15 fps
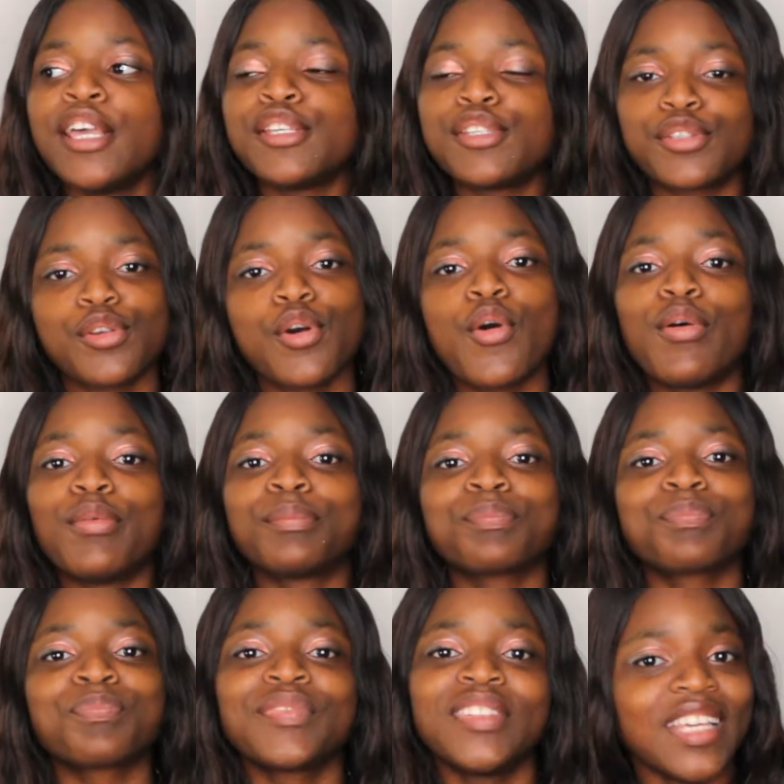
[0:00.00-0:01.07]
so
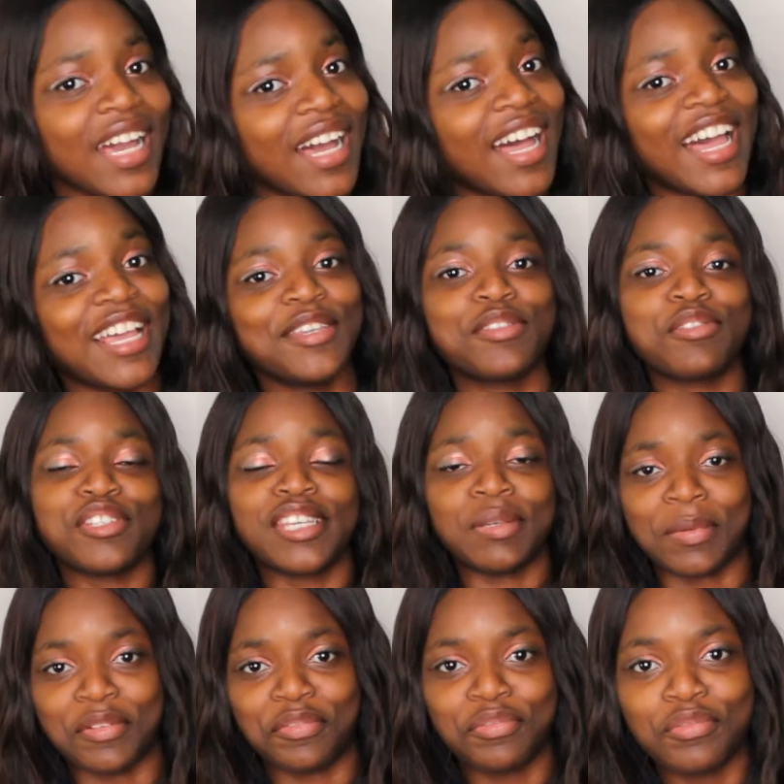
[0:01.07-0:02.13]
yeah i used to share
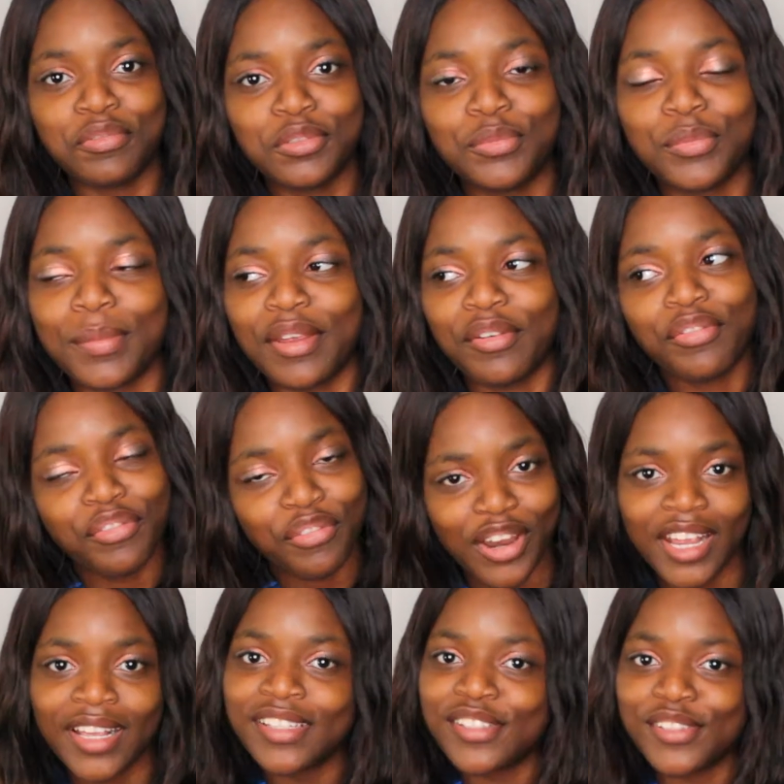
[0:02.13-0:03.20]
my food with my
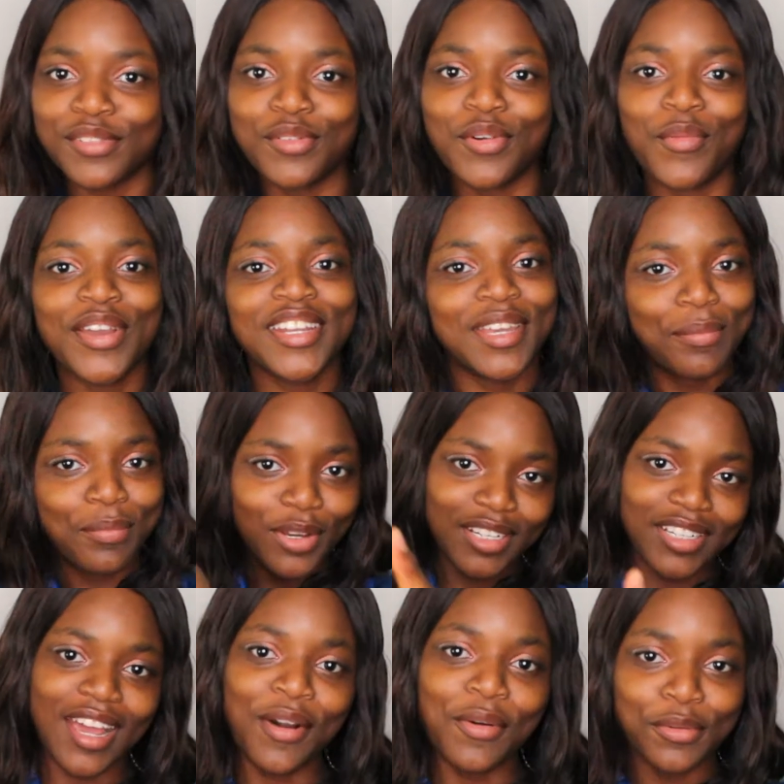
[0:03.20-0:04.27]
friends you know when they bring
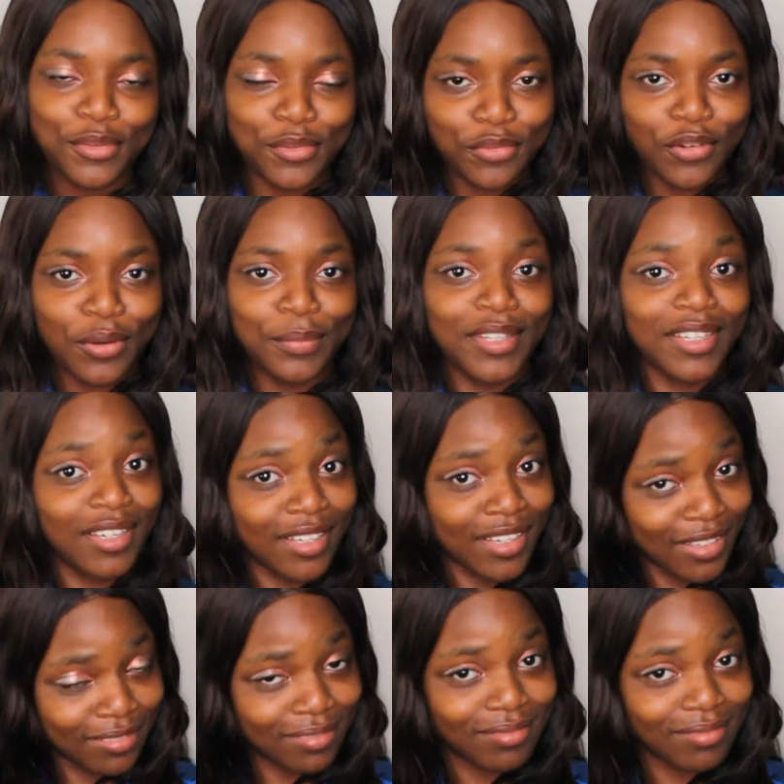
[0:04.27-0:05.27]
their own to from the